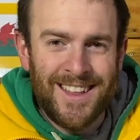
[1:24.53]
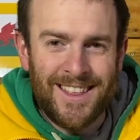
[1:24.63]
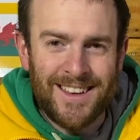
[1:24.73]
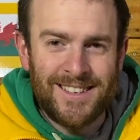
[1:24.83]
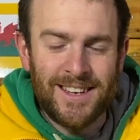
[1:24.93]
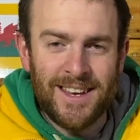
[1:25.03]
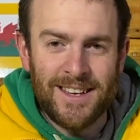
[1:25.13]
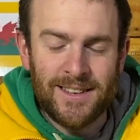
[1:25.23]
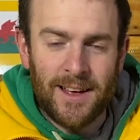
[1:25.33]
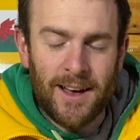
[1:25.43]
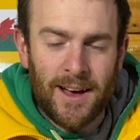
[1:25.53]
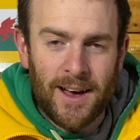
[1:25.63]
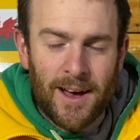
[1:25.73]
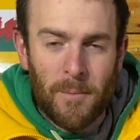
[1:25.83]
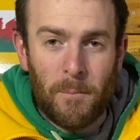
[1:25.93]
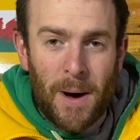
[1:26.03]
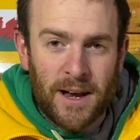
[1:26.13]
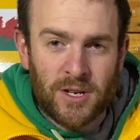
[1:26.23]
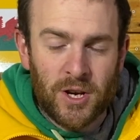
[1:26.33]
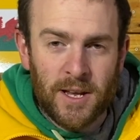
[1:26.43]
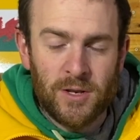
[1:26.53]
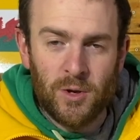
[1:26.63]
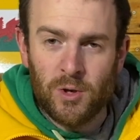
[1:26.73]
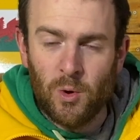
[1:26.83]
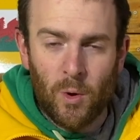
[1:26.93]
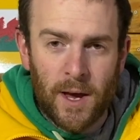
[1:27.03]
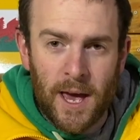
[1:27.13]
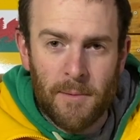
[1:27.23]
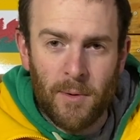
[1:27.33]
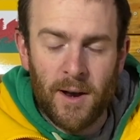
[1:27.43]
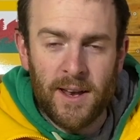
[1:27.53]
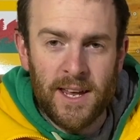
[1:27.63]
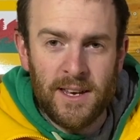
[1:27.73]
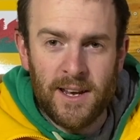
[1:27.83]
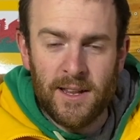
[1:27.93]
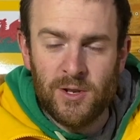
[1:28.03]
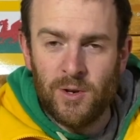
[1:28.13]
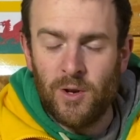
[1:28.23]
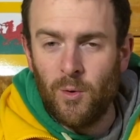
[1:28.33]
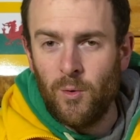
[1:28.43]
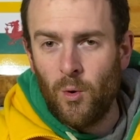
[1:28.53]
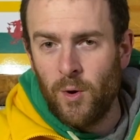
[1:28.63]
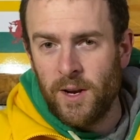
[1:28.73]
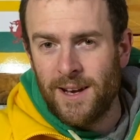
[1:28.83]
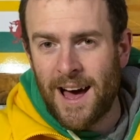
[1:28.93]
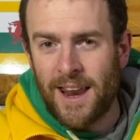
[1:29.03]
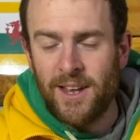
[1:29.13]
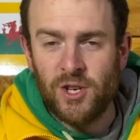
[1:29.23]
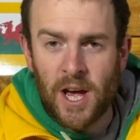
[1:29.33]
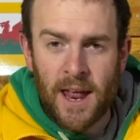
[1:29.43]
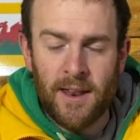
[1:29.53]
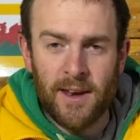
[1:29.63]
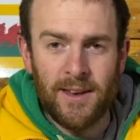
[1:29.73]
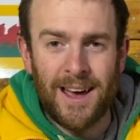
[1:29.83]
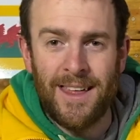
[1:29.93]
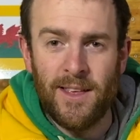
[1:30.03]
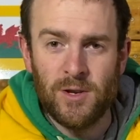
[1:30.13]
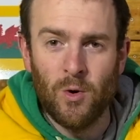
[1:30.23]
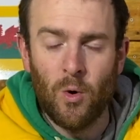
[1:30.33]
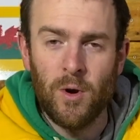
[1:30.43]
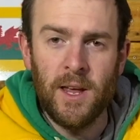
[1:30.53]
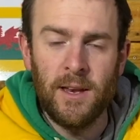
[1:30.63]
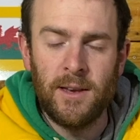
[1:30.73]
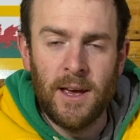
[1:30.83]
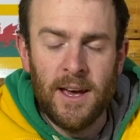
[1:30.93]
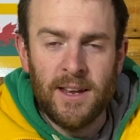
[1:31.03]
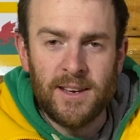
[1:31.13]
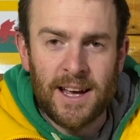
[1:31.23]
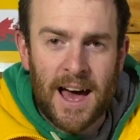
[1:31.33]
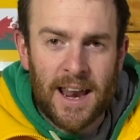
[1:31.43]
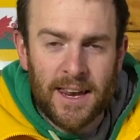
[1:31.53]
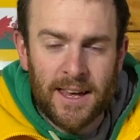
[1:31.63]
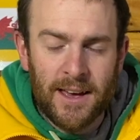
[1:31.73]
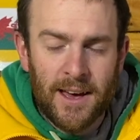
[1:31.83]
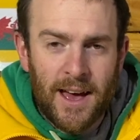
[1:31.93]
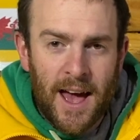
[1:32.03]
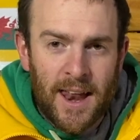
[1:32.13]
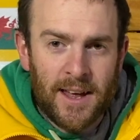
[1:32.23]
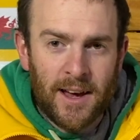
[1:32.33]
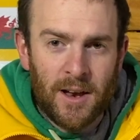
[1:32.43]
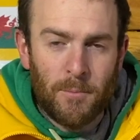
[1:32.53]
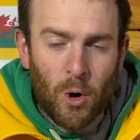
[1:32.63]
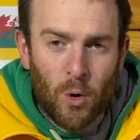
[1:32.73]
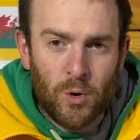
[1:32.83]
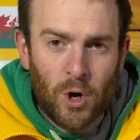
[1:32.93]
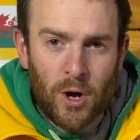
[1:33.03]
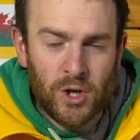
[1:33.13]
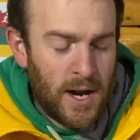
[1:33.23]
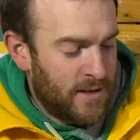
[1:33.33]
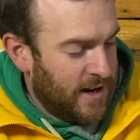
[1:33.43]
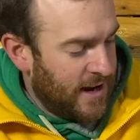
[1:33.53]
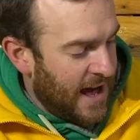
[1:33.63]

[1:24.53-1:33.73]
This is a, a battery, so there's no cable needed, there's no, need to carry a generator and there's no need to carry any kind of blowtorch or anything.